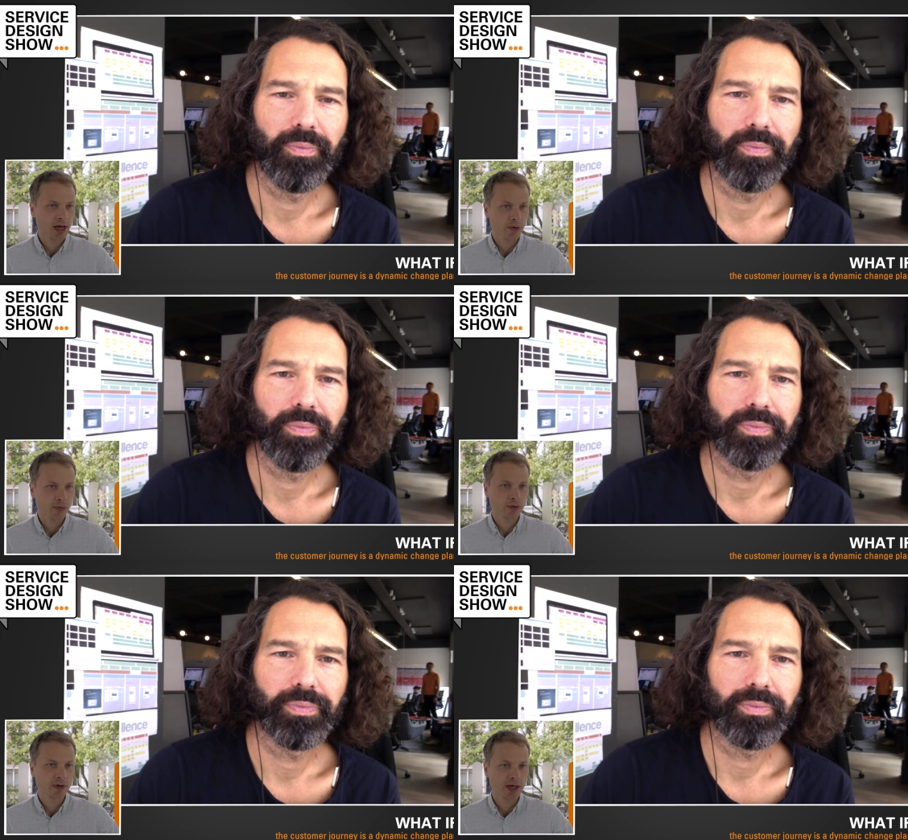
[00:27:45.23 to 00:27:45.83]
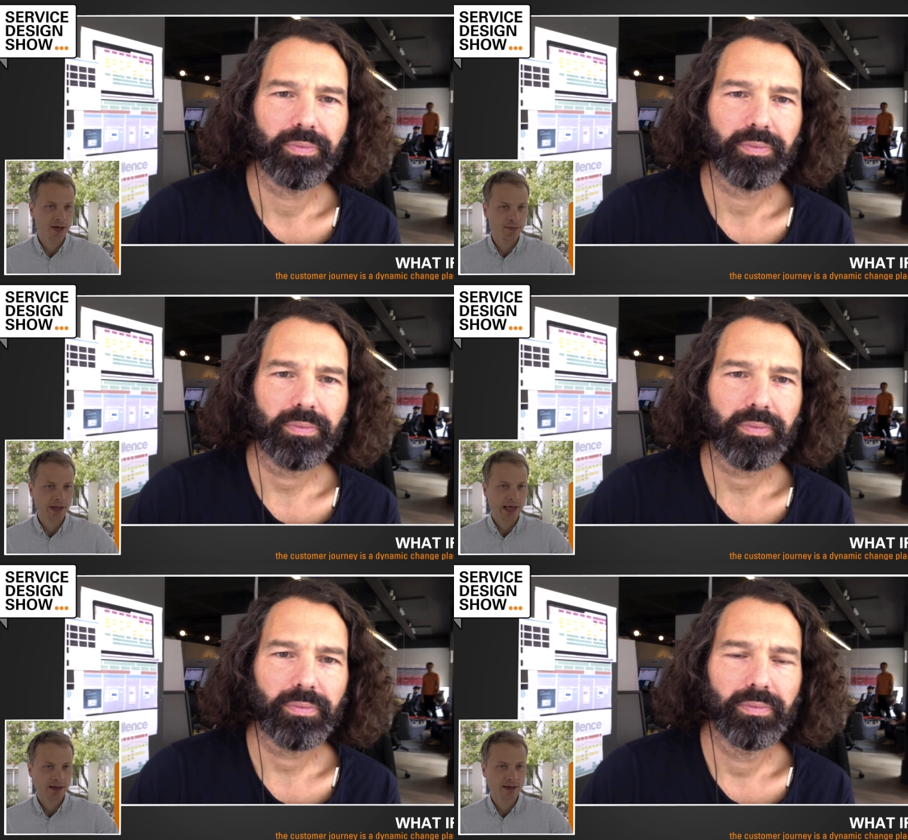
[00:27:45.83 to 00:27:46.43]
Speaker 1: help to
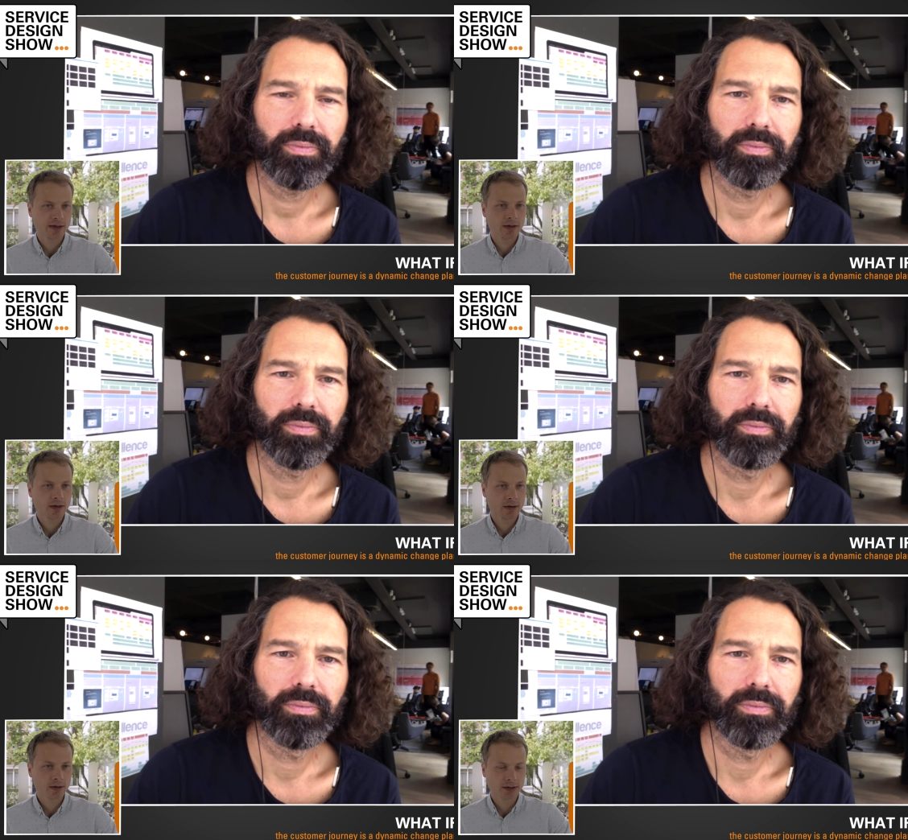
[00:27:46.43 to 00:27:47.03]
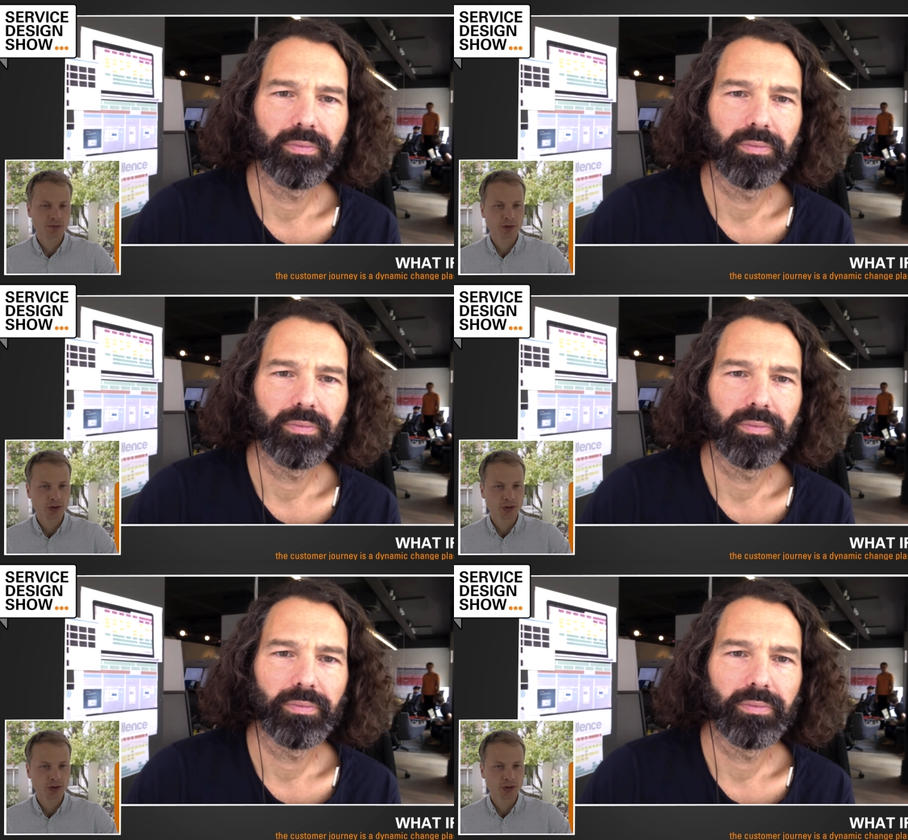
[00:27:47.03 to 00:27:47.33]
keep that customer